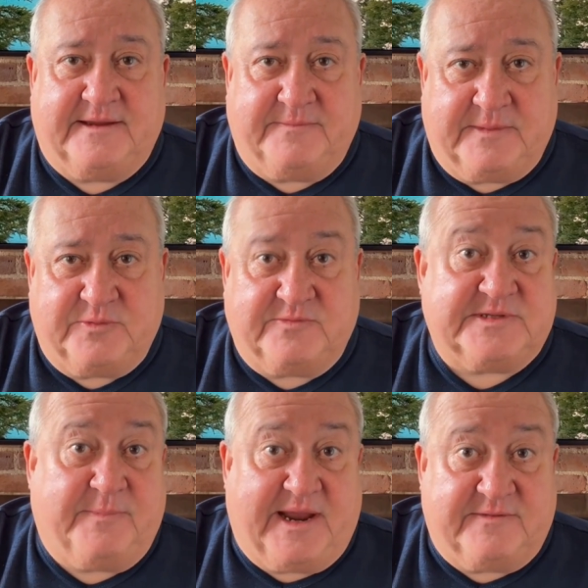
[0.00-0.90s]
The move
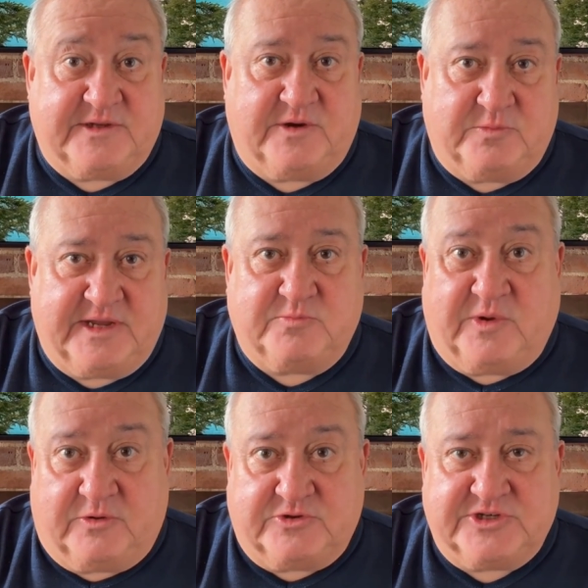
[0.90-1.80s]
is part of a long-running
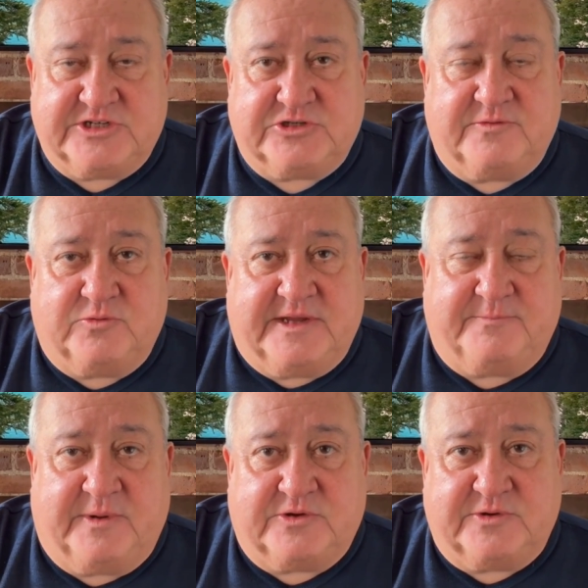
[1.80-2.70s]
royal tradition of
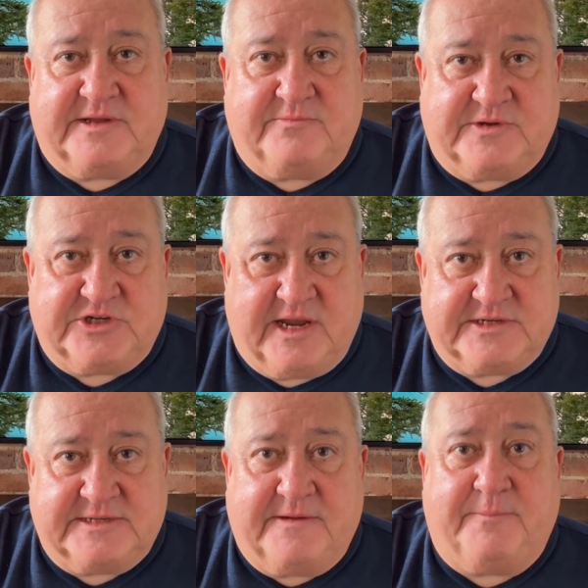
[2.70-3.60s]
green motoring, with
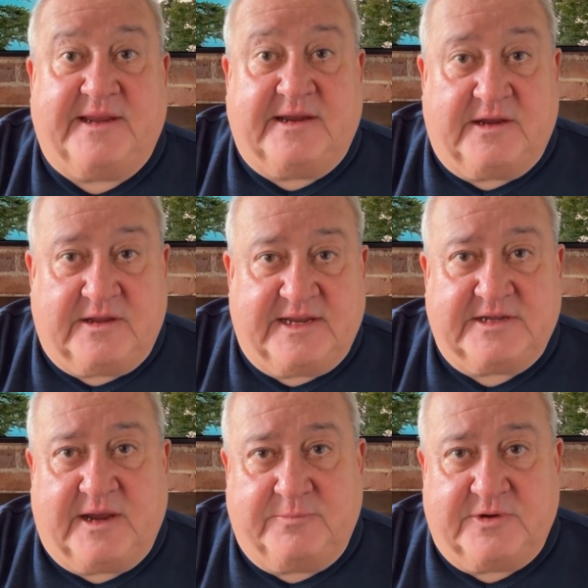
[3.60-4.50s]
Charles having been an early
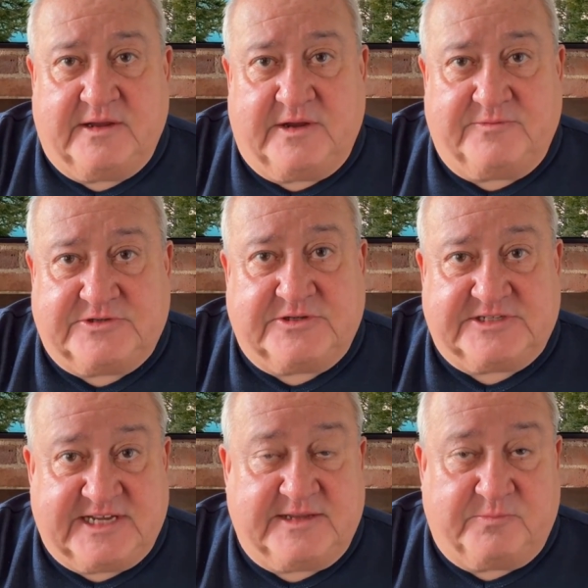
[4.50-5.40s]
adopter of
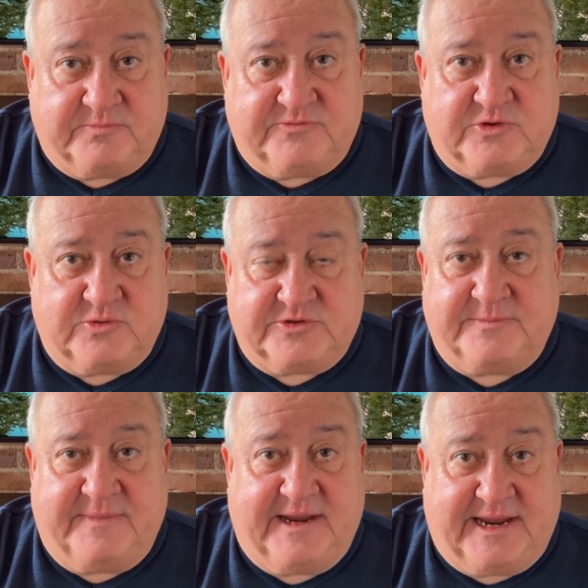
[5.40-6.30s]
sustainable
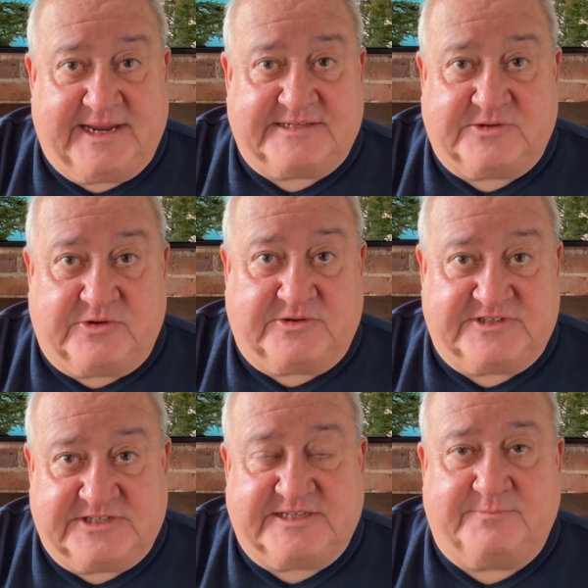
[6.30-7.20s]
fuels. He still
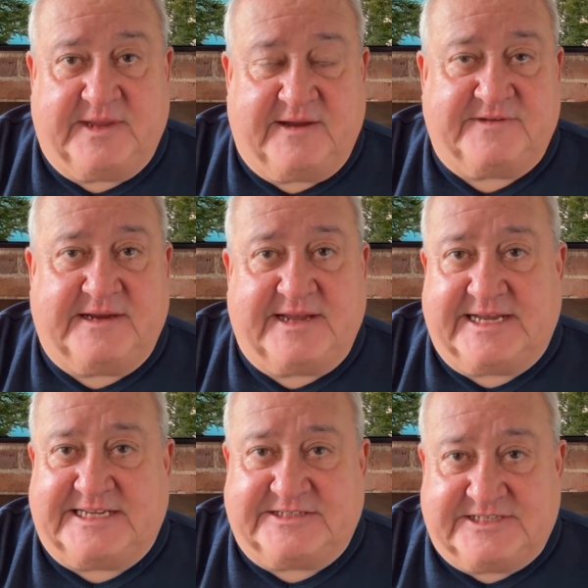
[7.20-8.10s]
uses his beloved
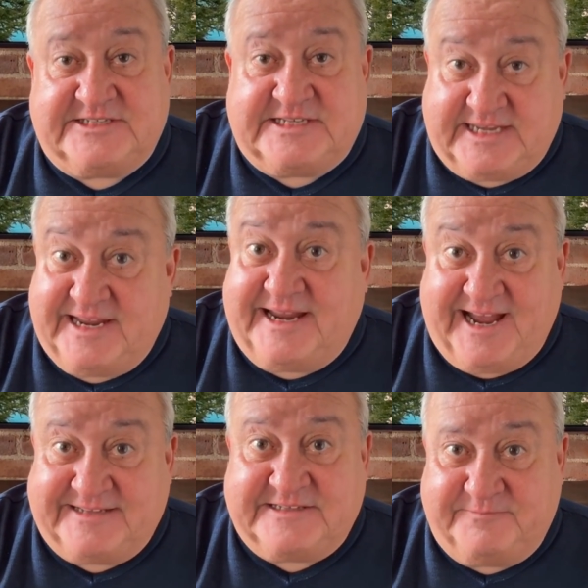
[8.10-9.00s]
1969
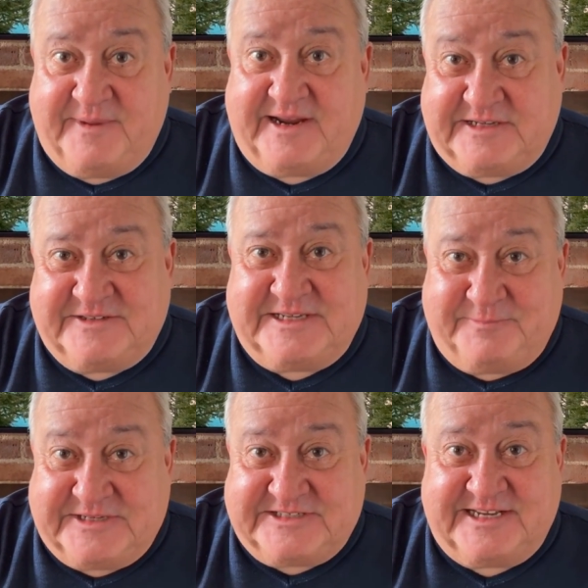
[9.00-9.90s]
Aston Martin
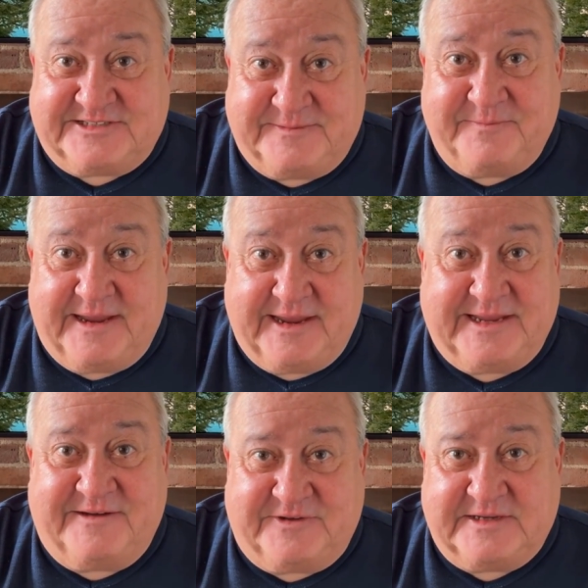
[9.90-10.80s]
DB6,
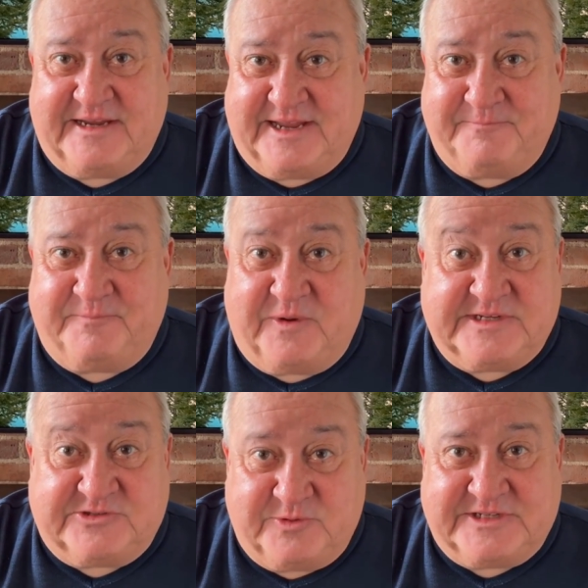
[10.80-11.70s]
gifted to him on
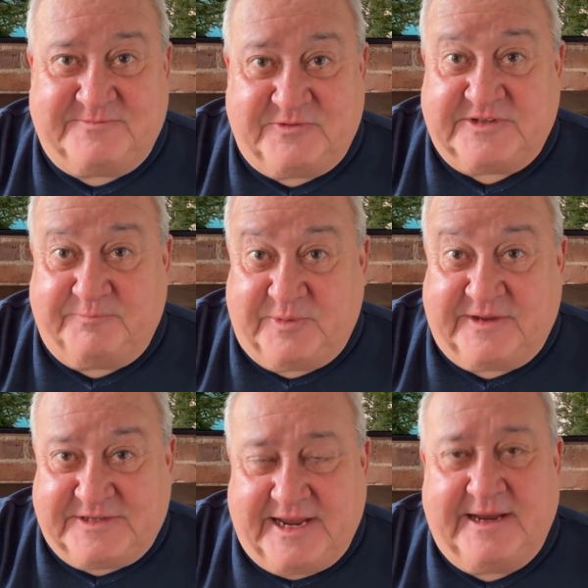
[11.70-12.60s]
his 21st
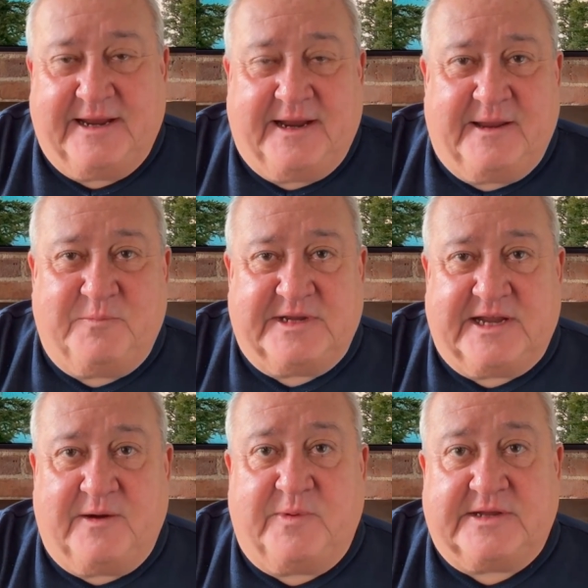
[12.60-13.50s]
birthday, which
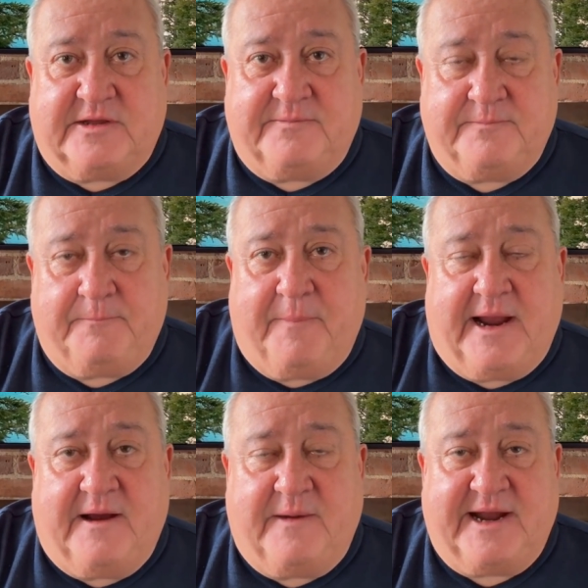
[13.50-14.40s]
now runs on
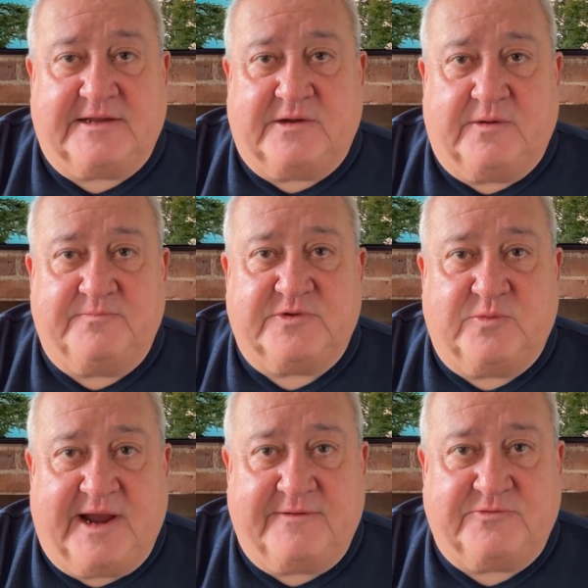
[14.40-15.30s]
bioethanol
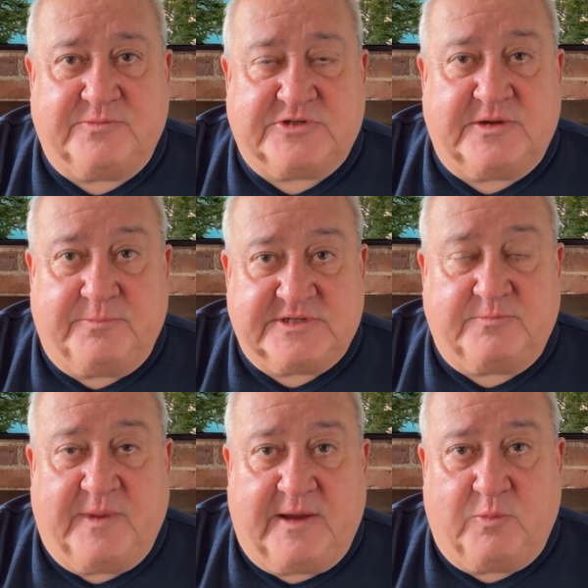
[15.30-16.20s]
derived from
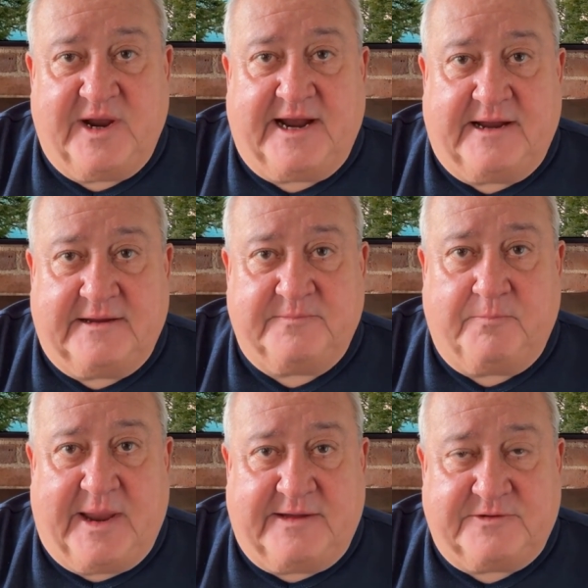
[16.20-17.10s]
surplus white wine and
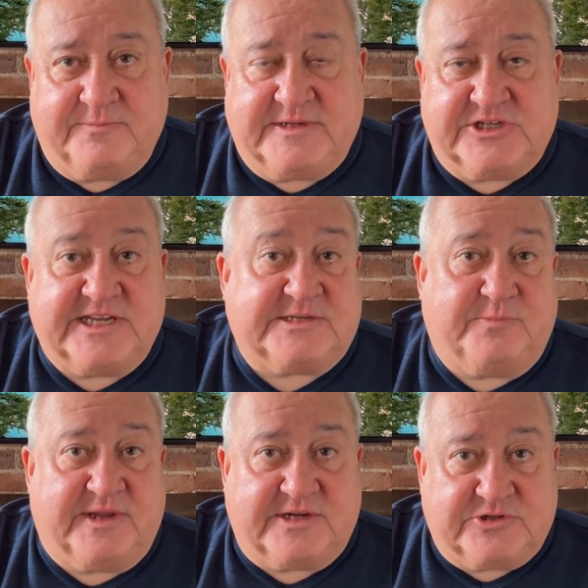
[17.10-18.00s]
whey from cheese
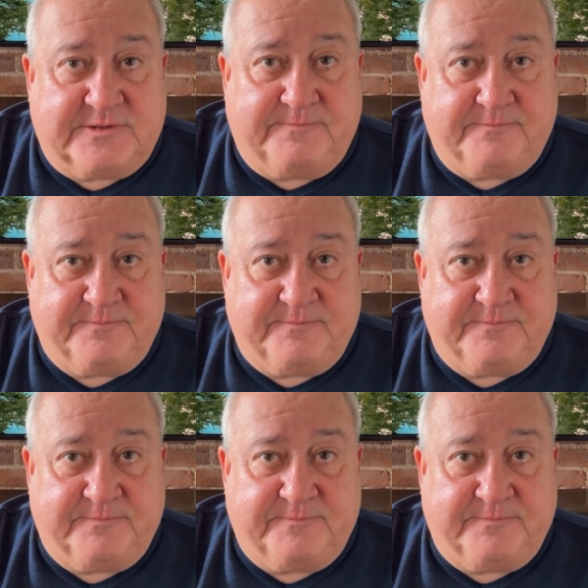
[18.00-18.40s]
production.